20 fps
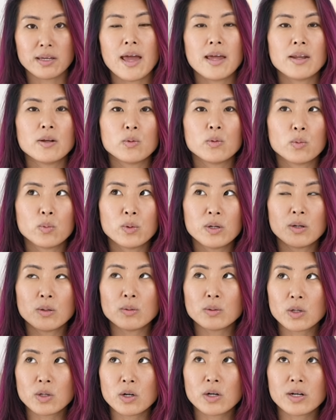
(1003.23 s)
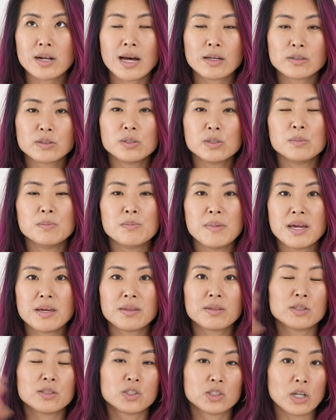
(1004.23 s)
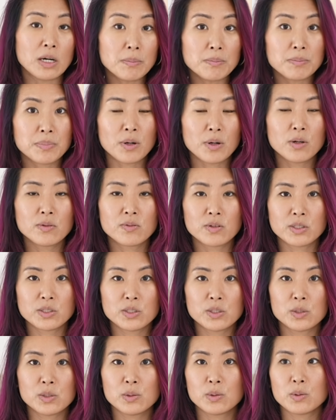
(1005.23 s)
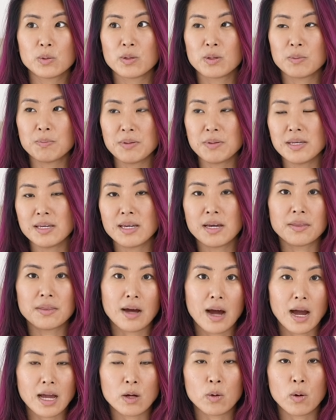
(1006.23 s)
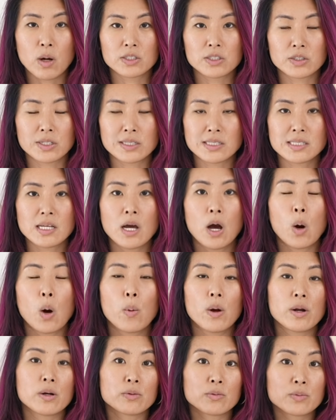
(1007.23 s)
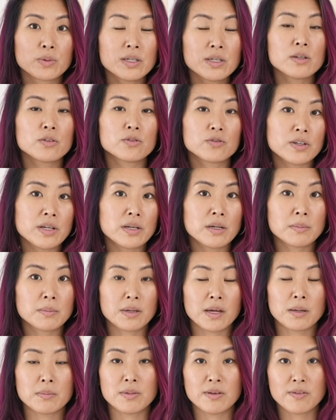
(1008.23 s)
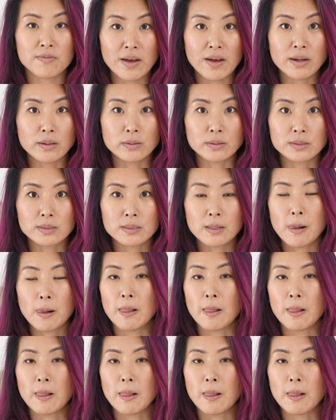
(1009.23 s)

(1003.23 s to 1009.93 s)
And we don't learn how to make the jump over to the B and the I quadrants where real freedom can be found.